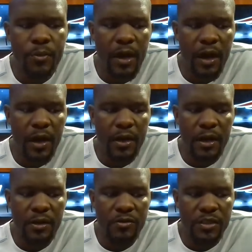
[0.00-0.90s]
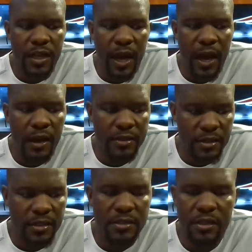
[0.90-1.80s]
I don't say I, because
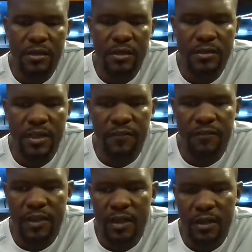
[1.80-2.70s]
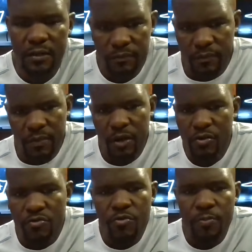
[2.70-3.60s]
it's definitely a
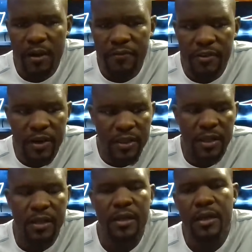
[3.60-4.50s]
group effort. I think